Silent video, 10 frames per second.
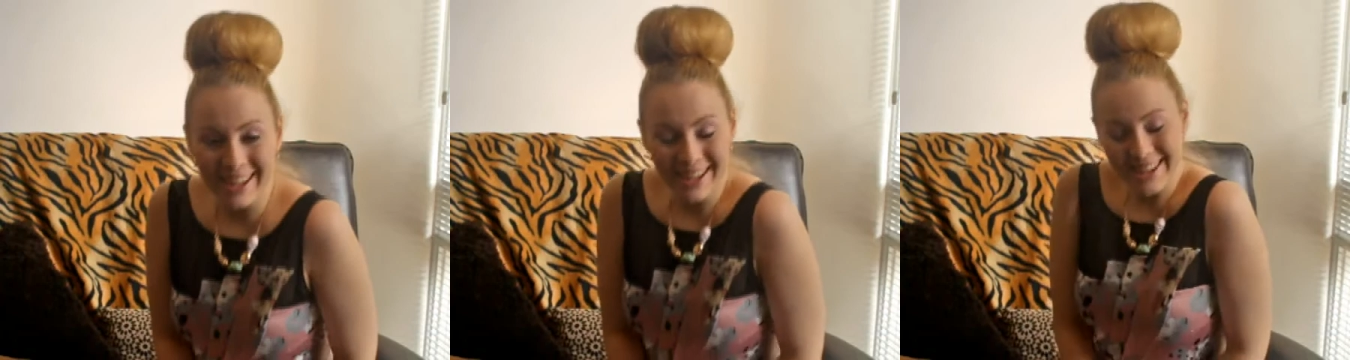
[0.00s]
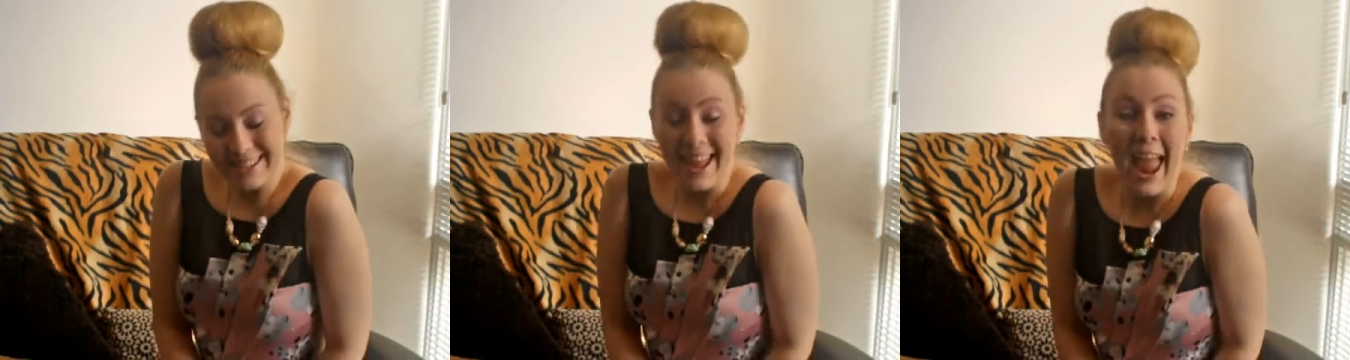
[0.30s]

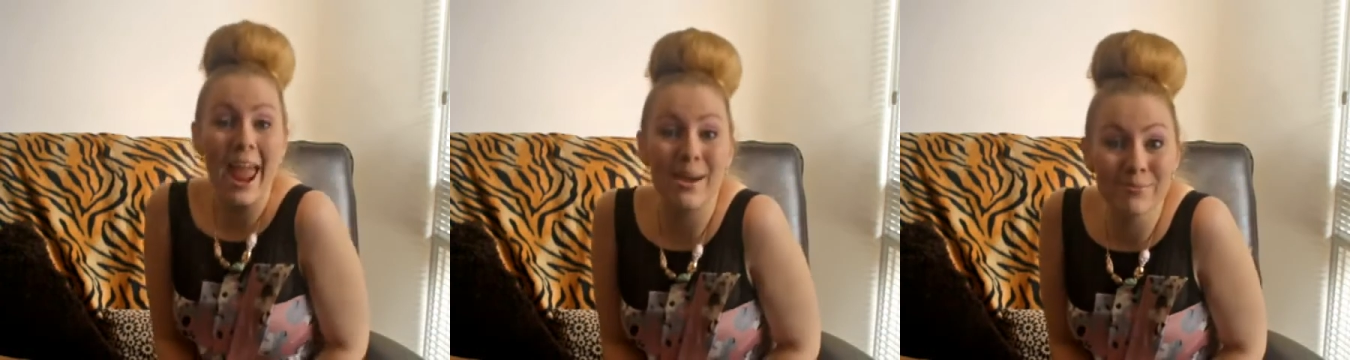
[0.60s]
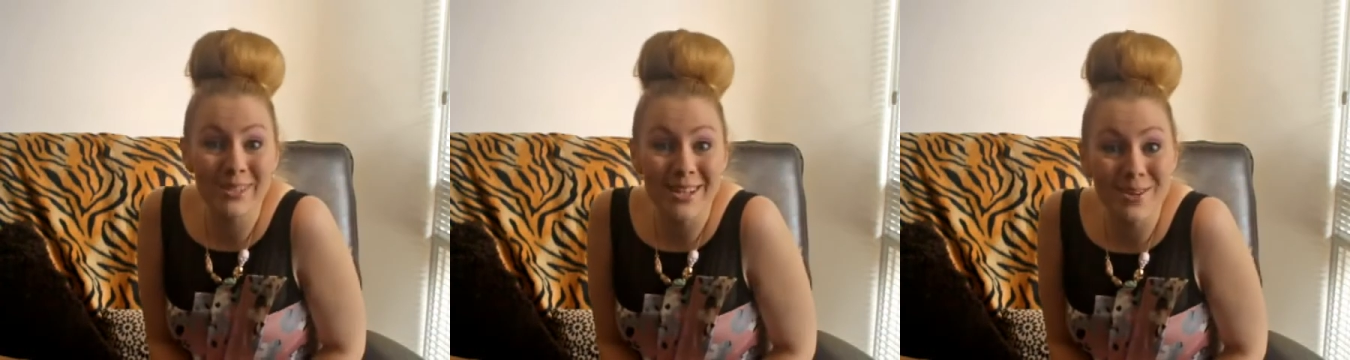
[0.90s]
It's
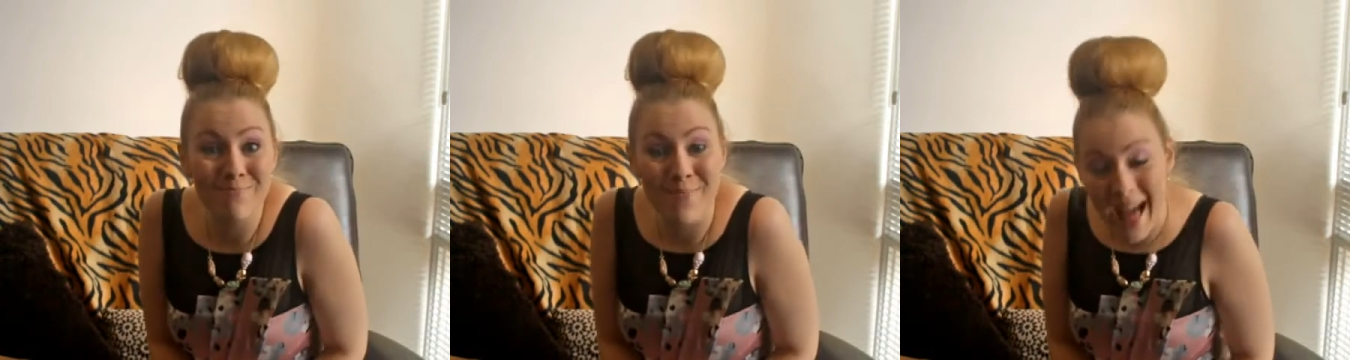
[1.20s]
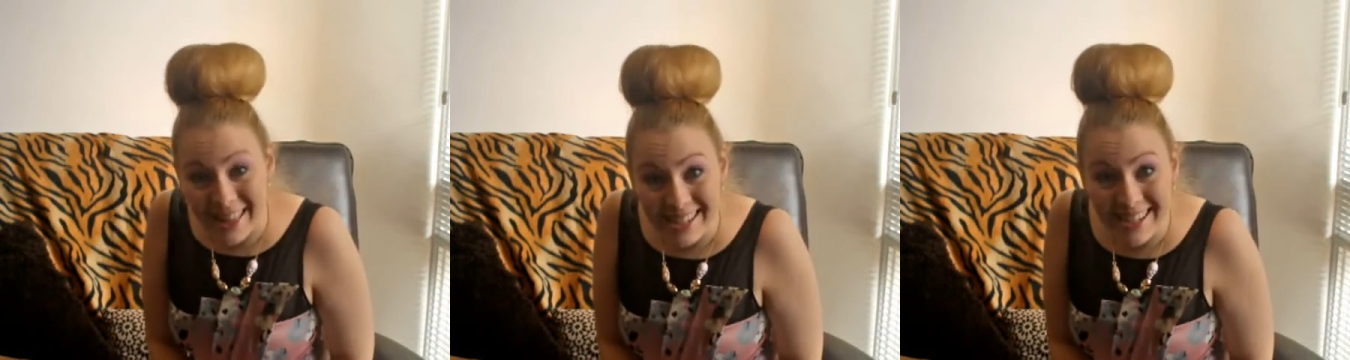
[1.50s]
MC
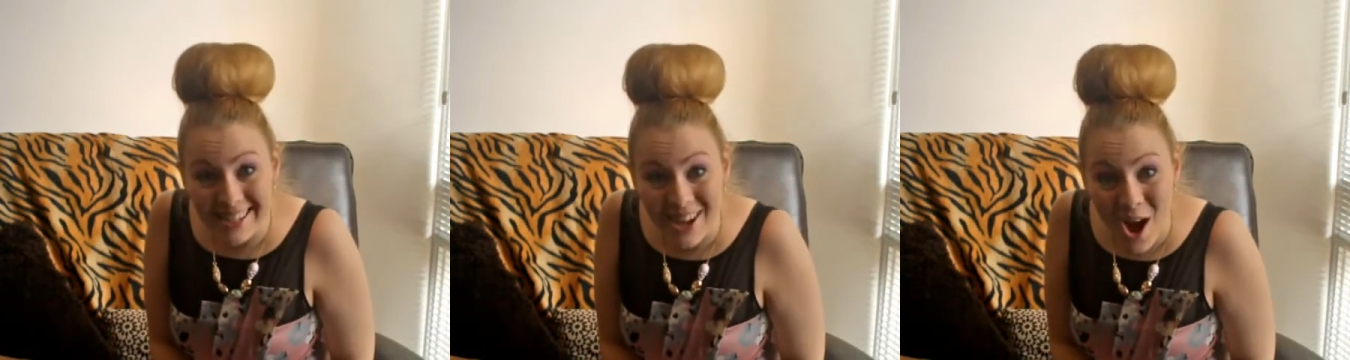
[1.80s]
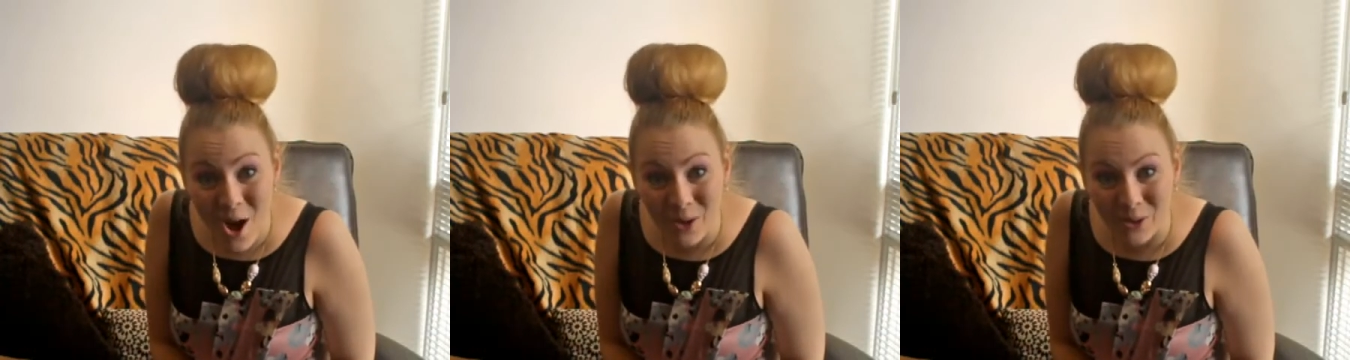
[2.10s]
Melody
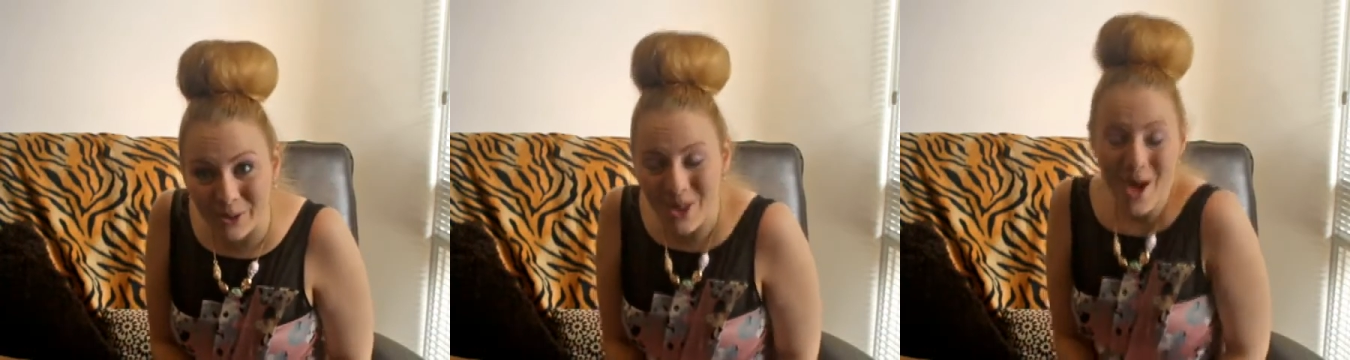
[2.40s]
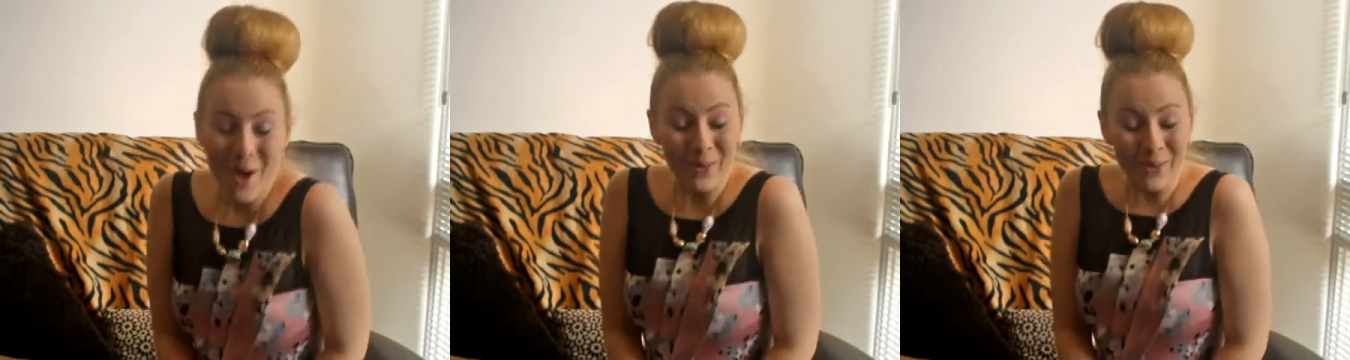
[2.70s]
Doll,
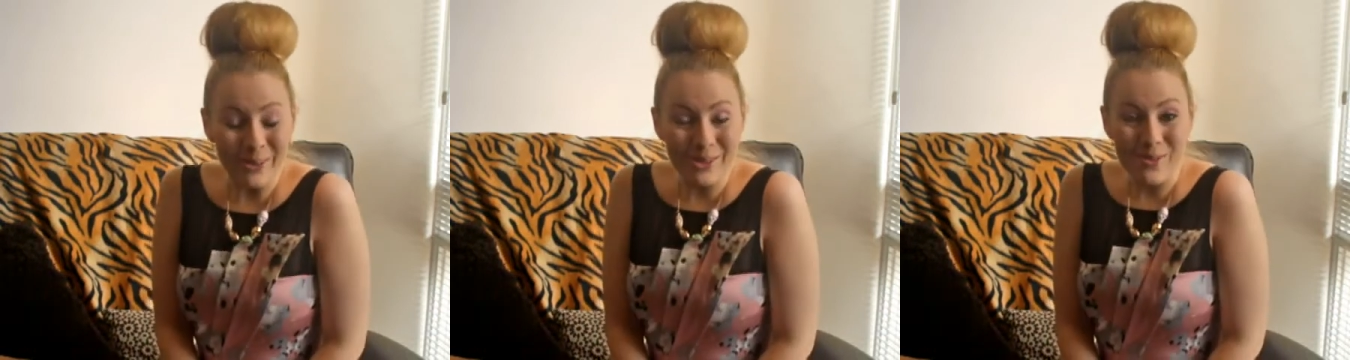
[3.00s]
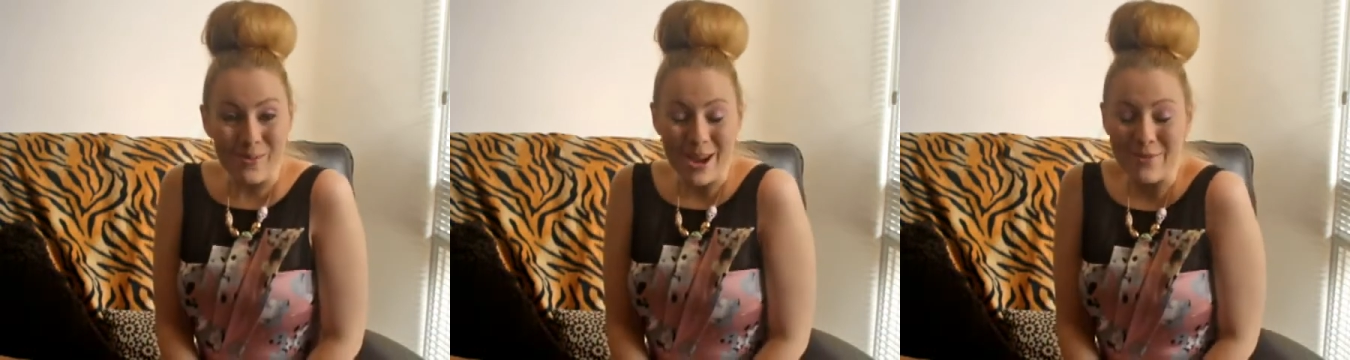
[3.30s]
all
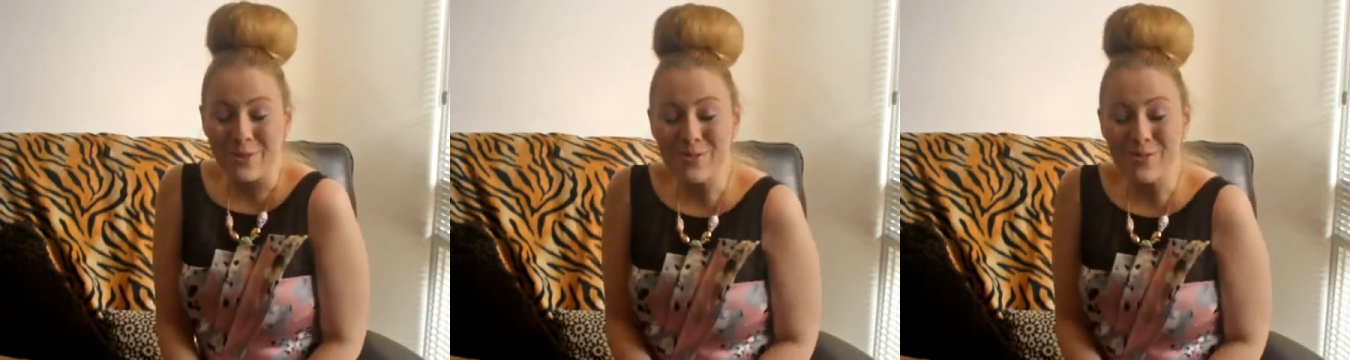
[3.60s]
the way from